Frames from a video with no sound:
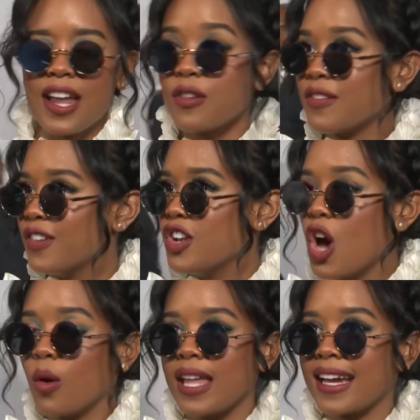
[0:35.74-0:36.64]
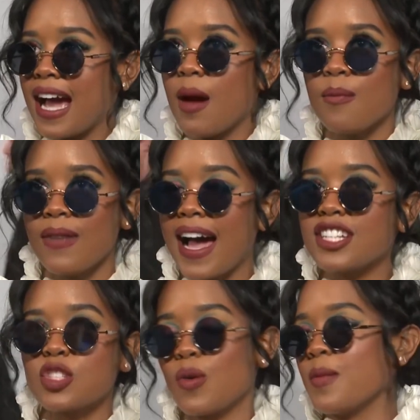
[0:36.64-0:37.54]
I don't even know. Like I'm I
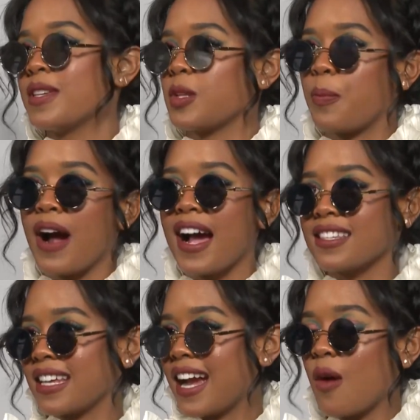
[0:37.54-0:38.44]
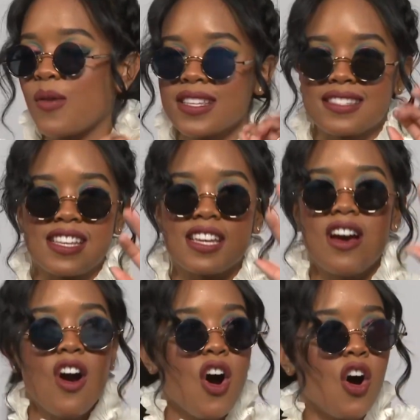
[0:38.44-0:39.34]
just want to be surprised. Like I want to see
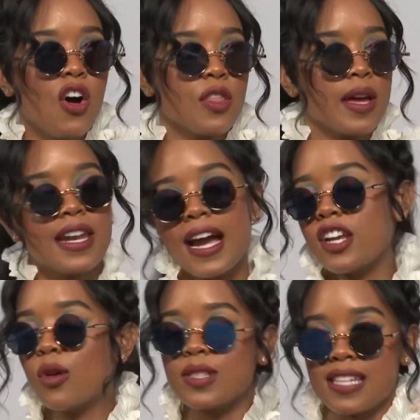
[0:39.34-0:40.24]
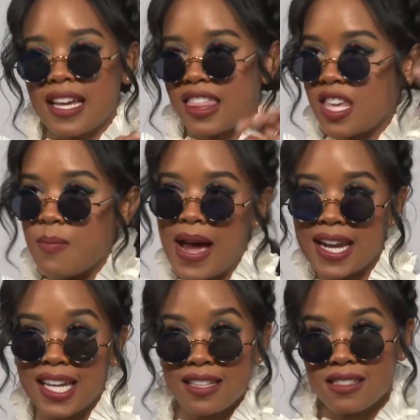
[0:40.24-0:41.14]
all the and I know it's like
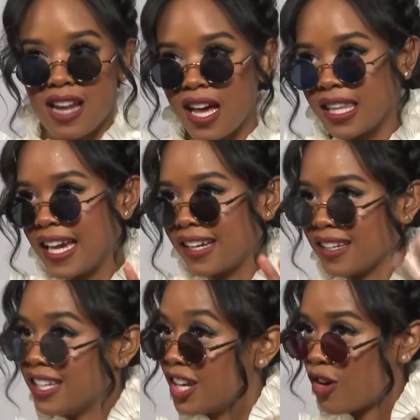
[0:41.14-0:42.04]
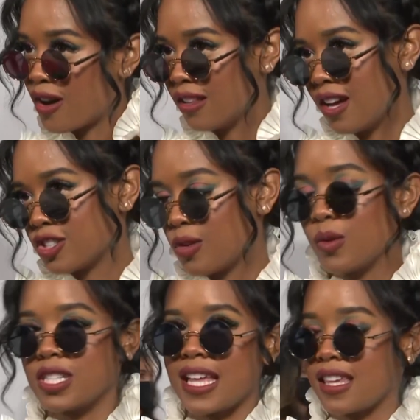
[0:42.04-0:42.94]
thematic, it's not like in chronological,
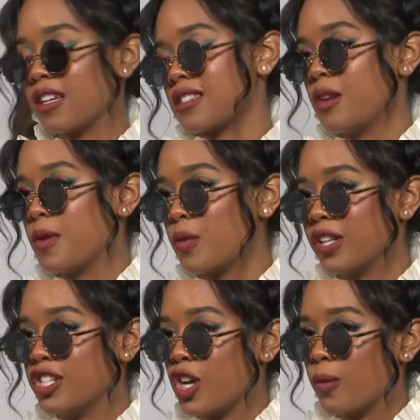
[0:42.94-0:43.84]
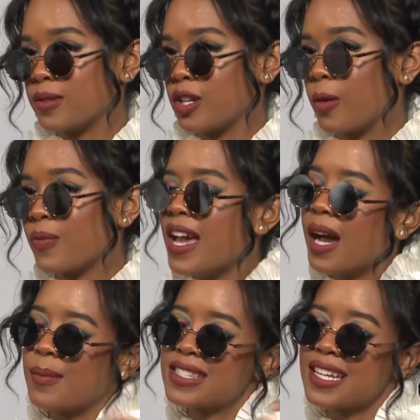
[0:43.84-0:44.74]
which I think is going to be really dope. So,
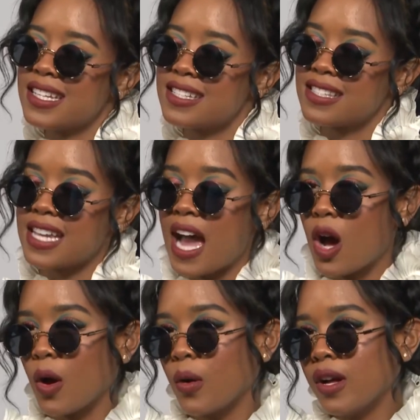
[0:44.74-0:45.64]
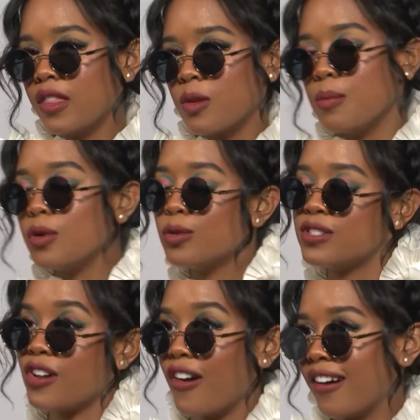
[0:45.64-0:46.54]
I'm excited to see how the
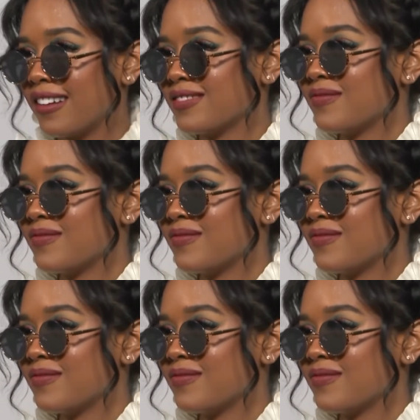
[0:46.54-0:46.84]
moods are.